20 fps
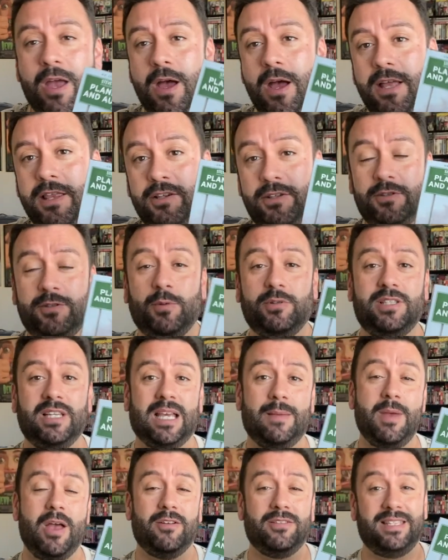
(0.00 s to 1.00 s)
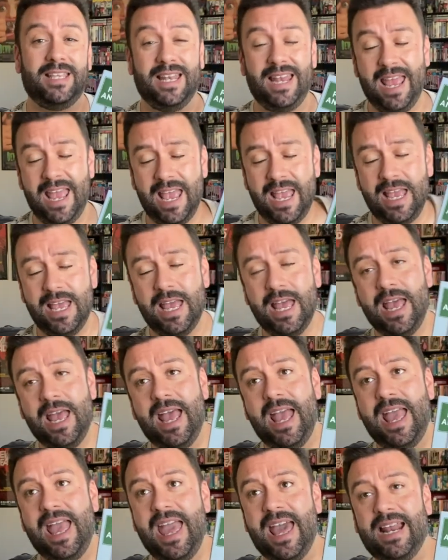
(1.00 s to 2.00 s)
This is supposed to come out today,
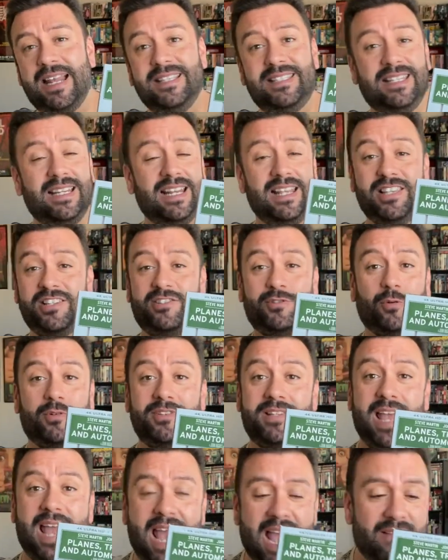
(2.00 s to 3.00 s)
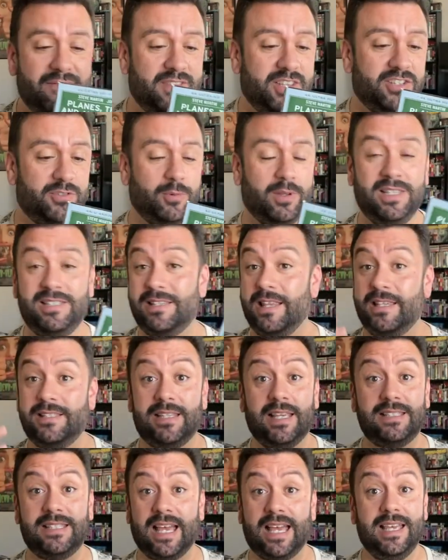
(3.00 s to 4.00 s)
and I didn't see any of the stores have this one, at least
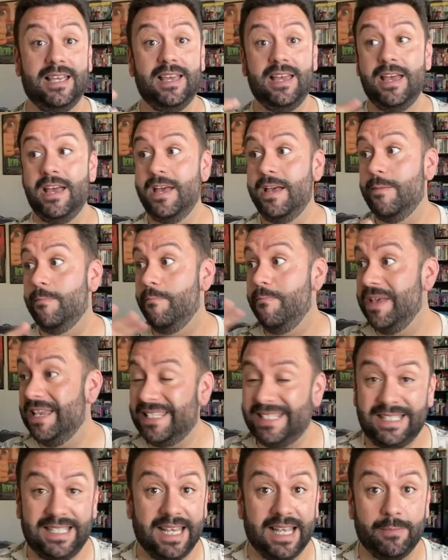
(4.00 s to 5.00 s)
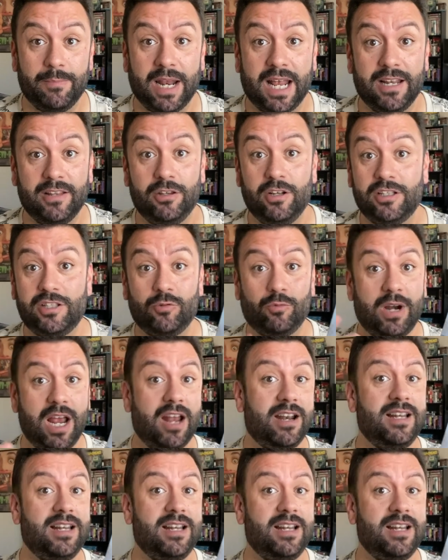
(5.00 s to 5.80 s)
unless I missed it, but I looked around.